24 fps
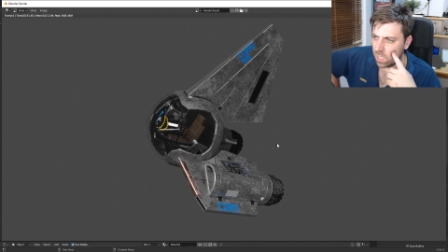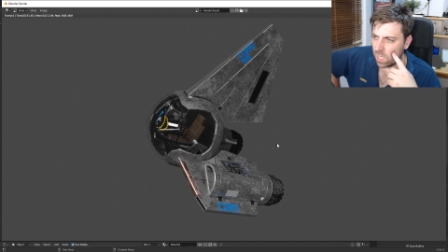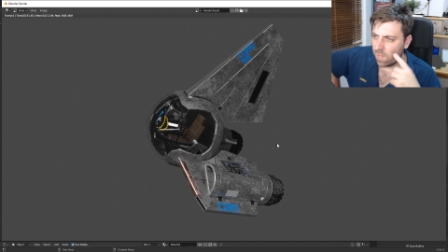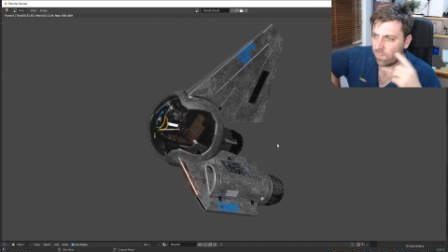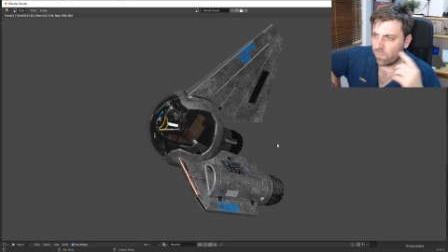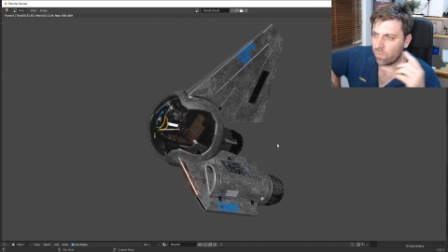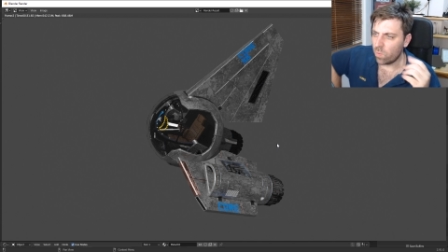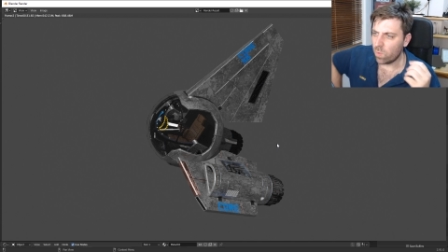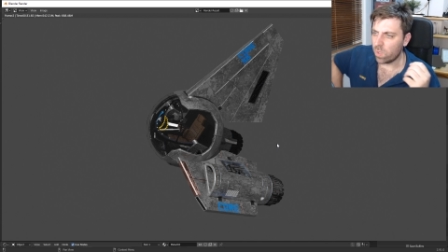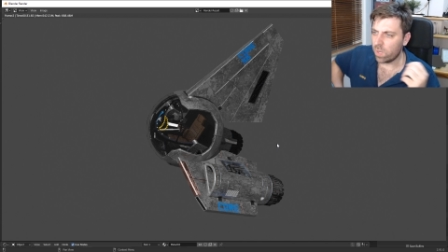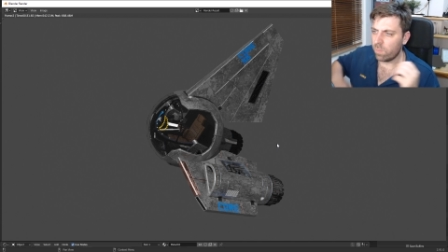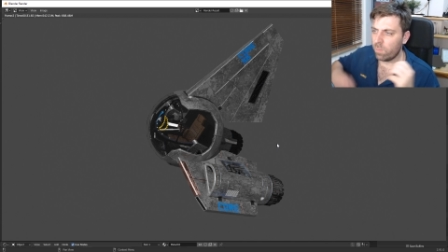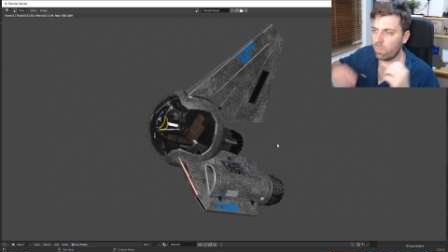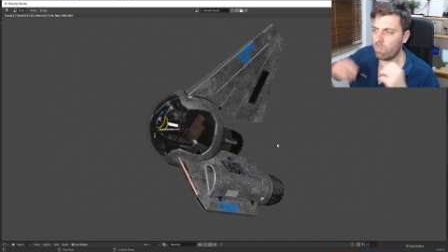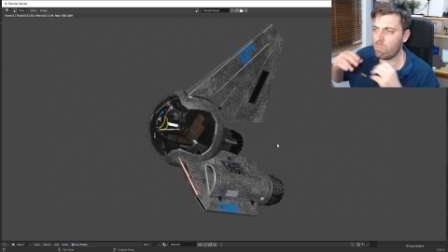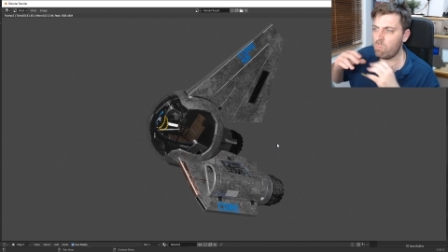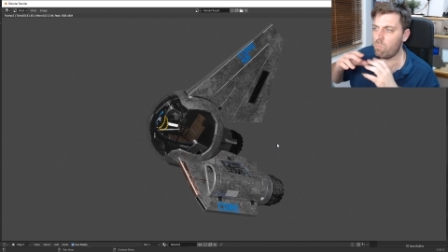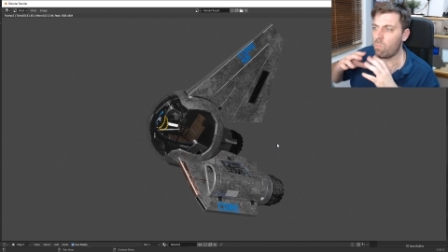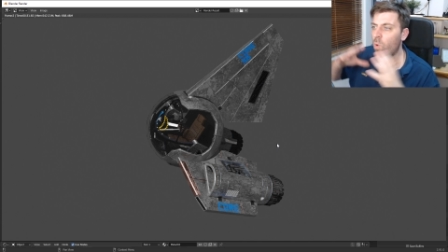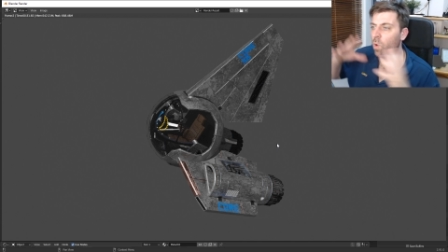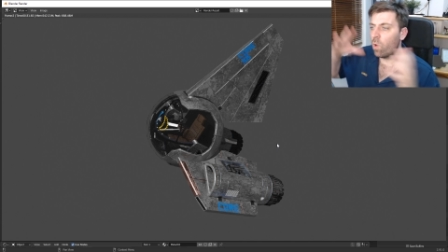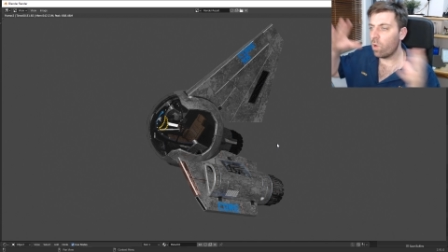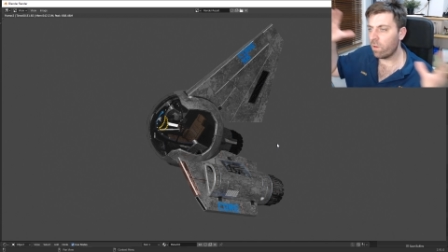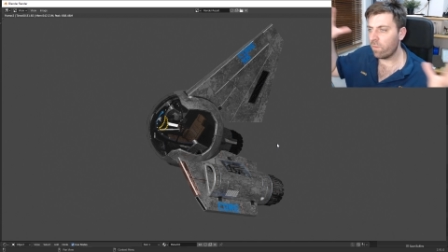If you want a,
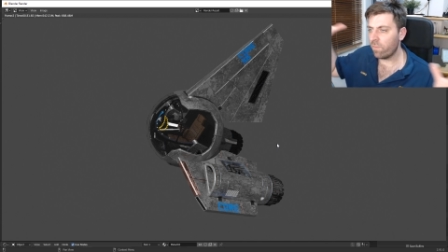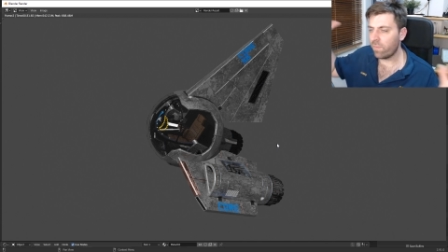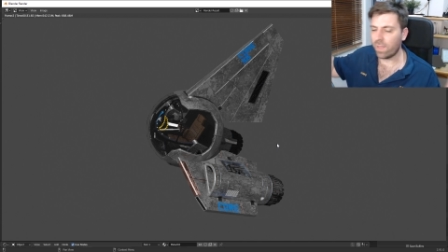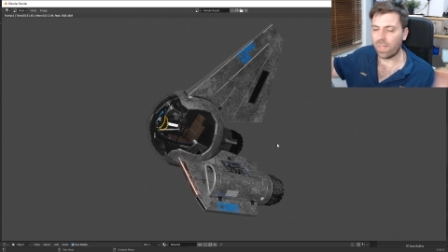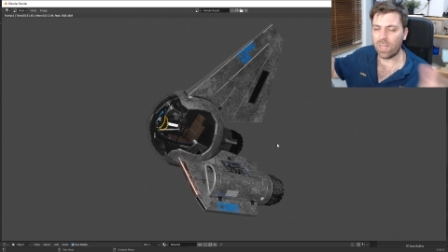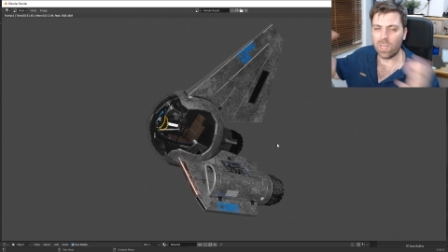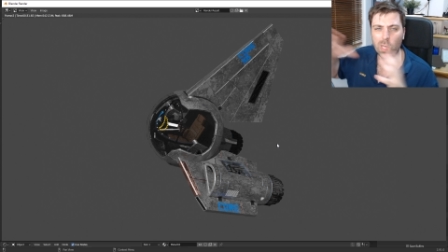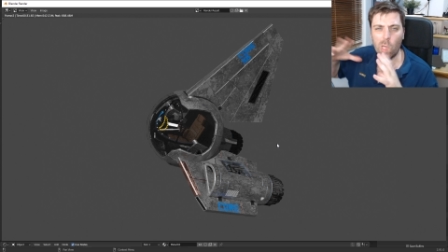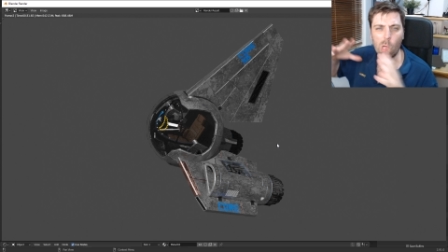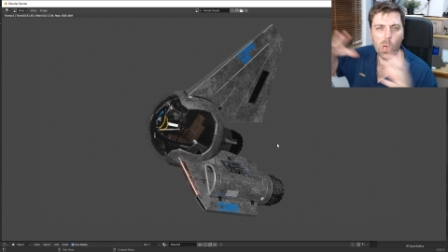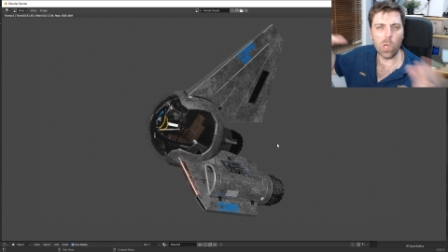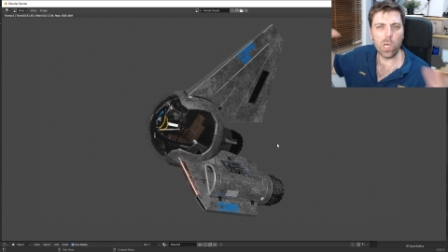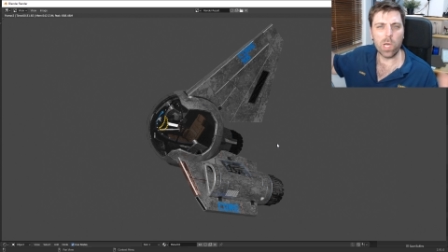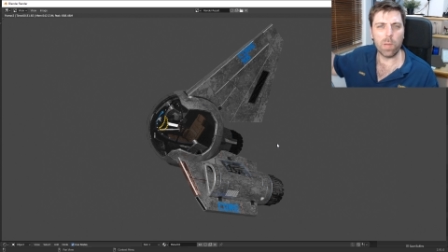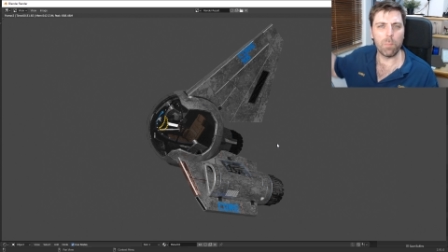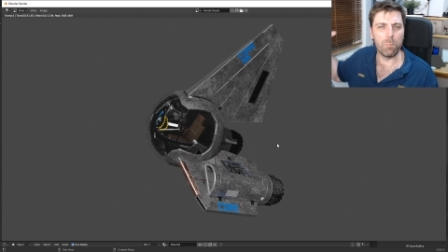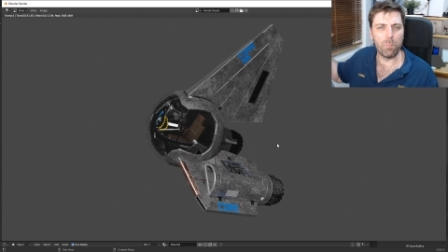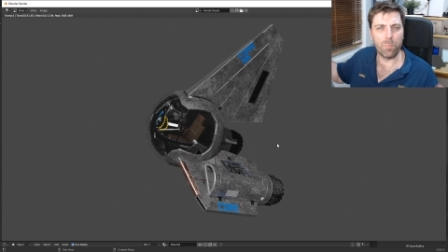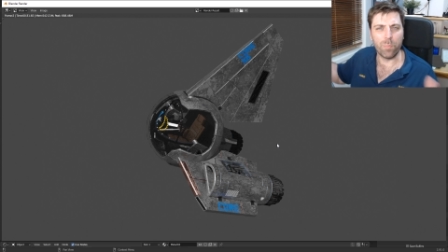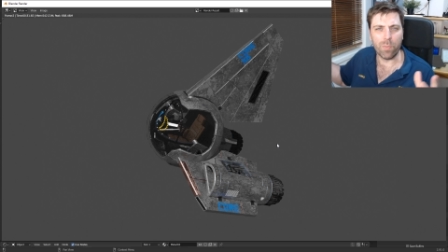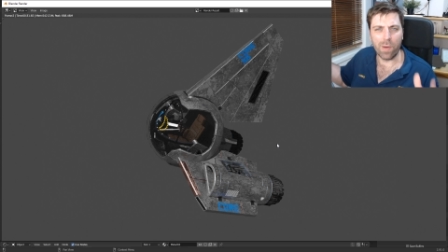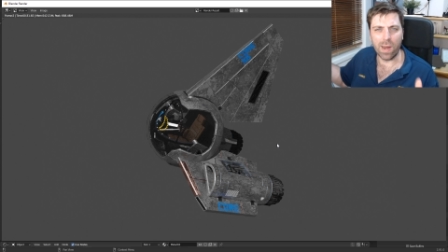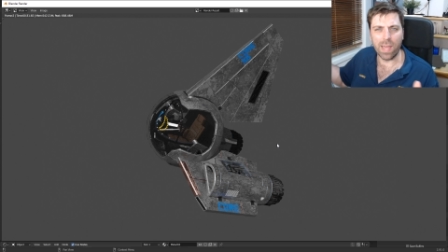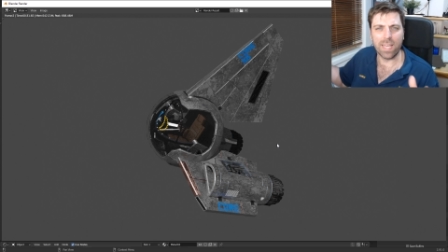more of a longer
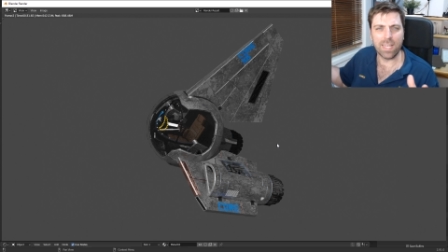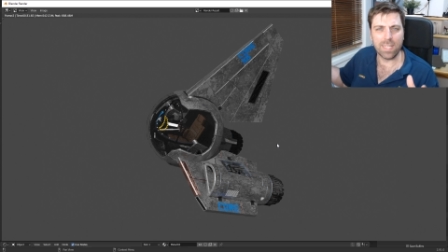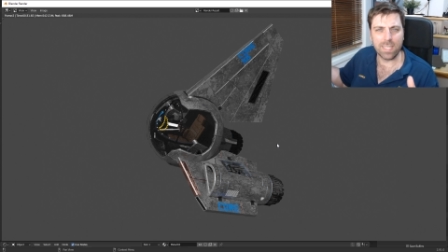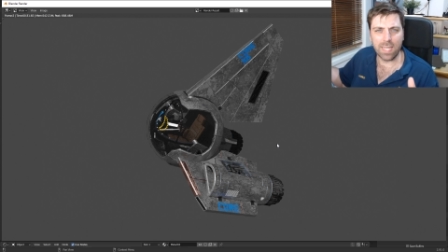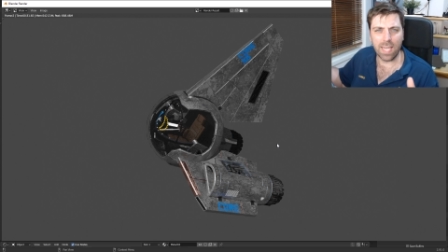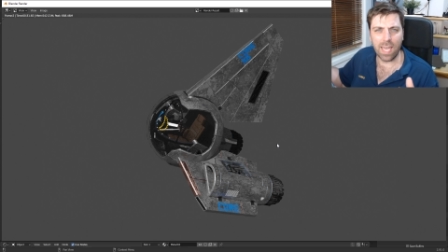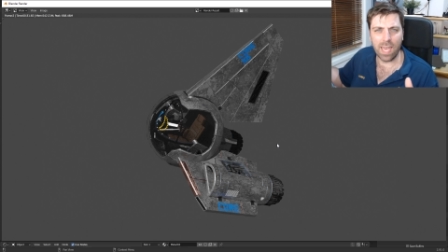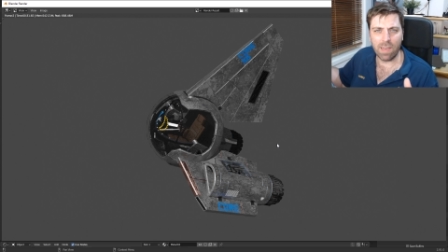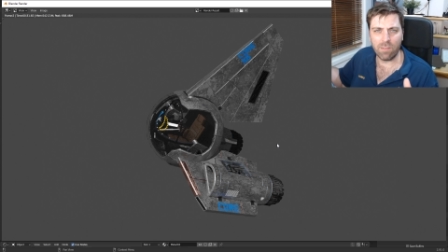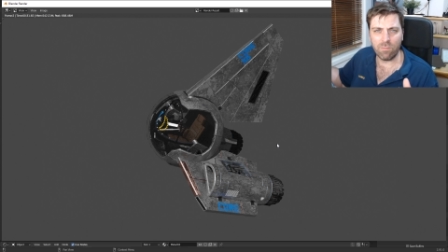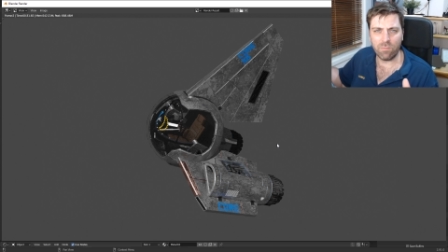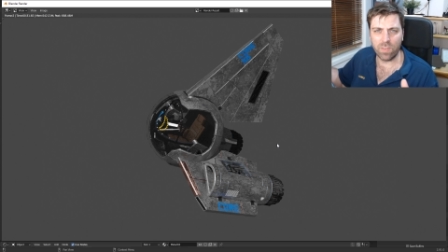breakdown